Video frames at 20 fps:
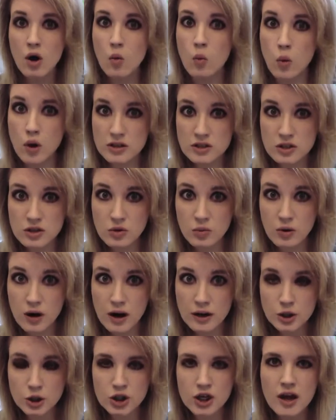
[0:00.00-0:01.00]
What's the
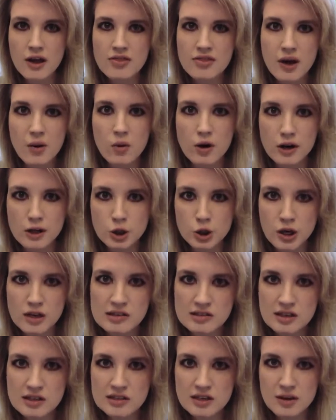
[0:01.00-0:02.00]
rush? They want a
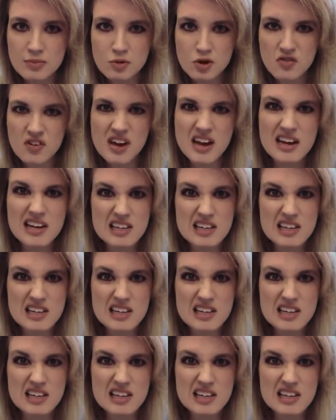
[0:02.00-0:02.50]
Justice League movie